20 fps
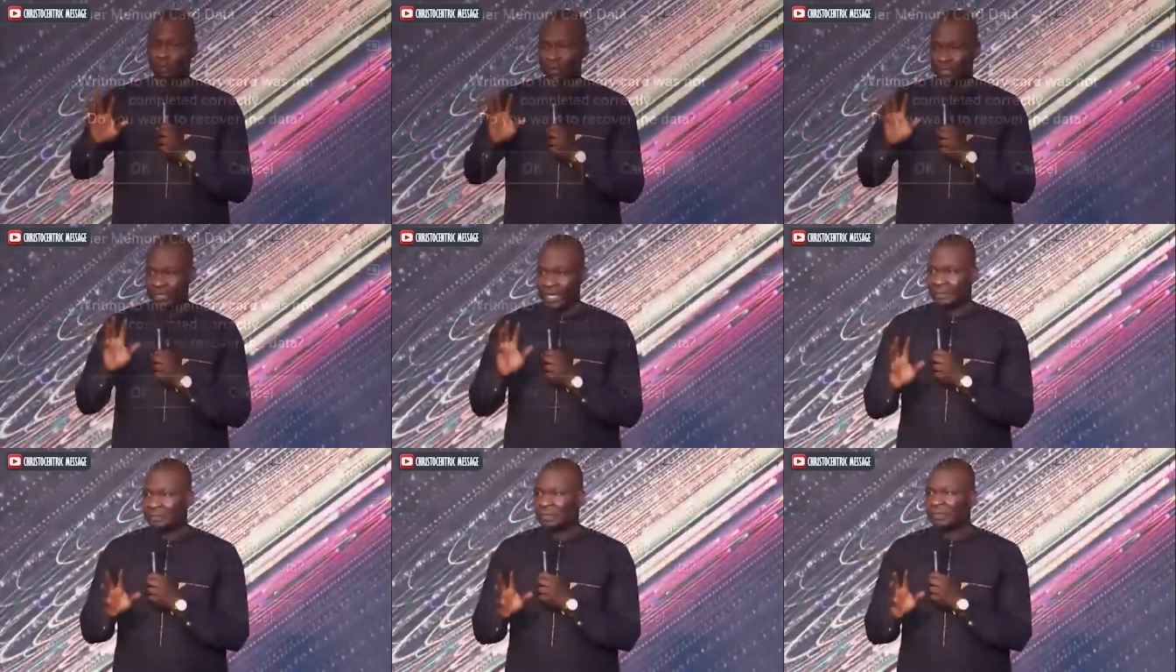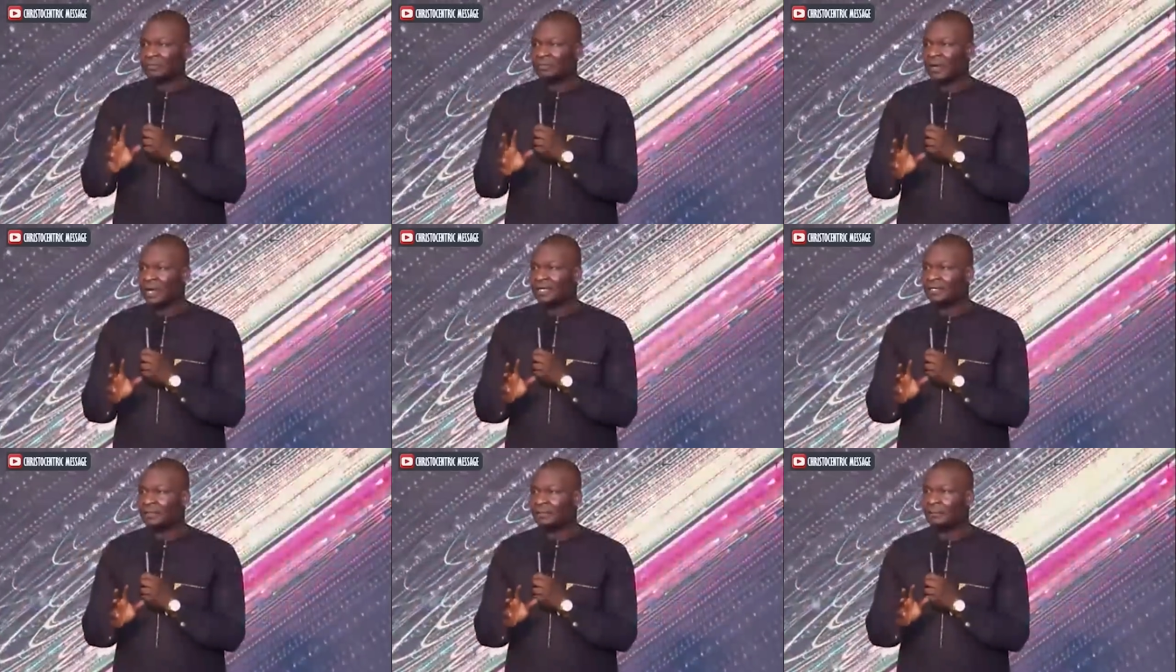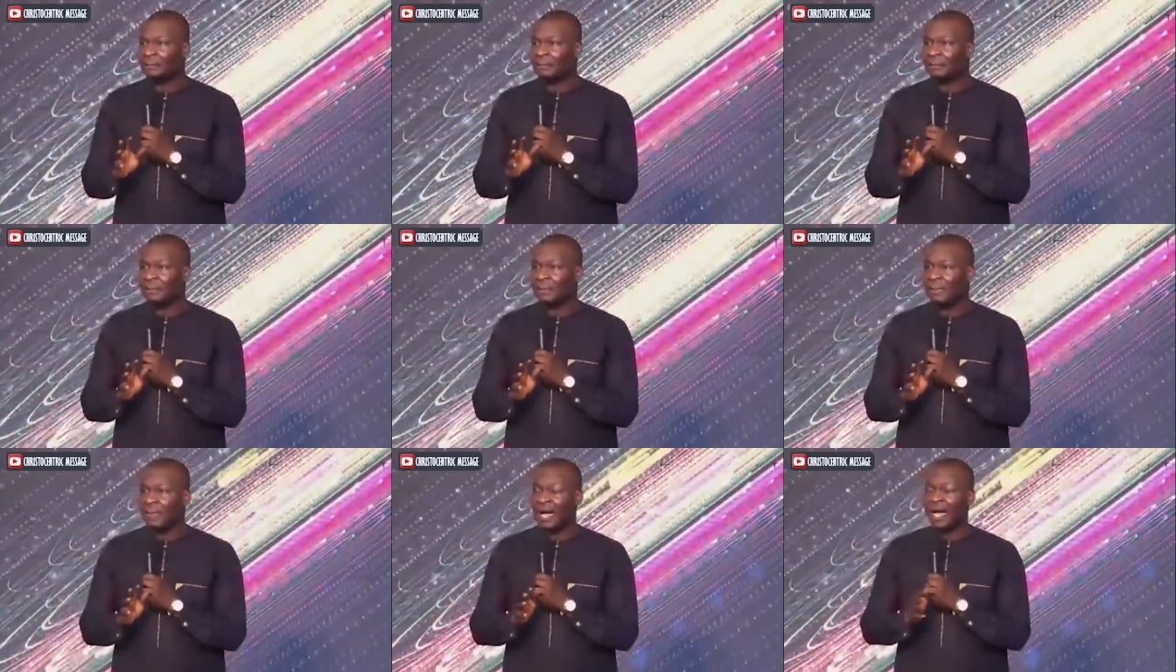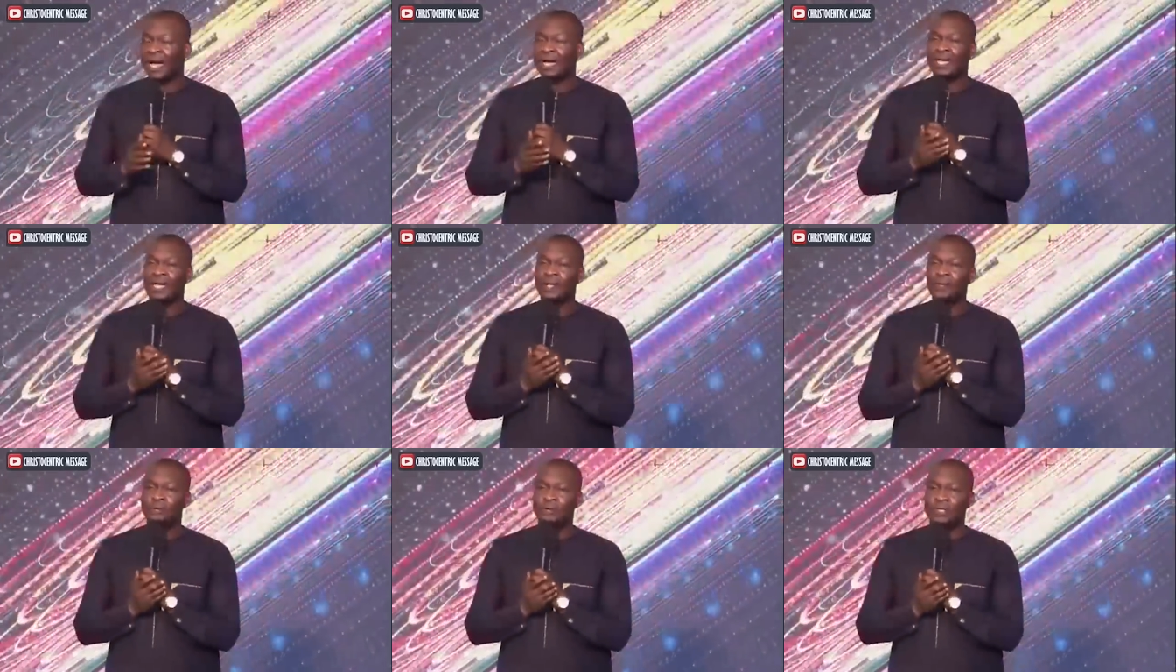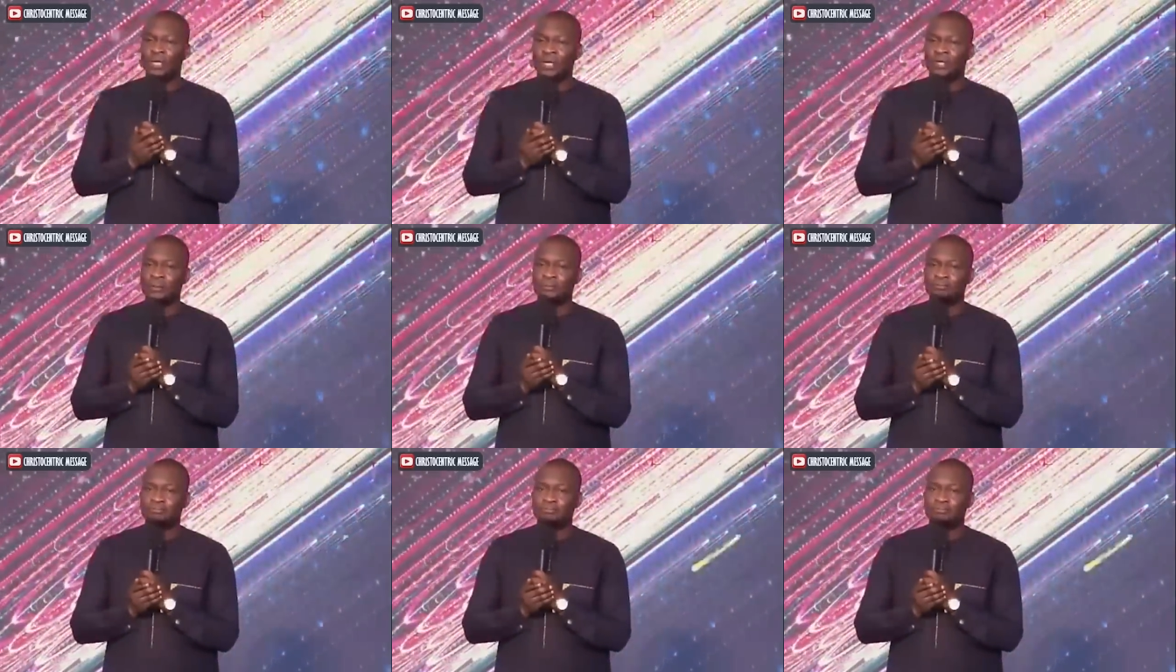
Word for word: Will that be fine? Hallelujah.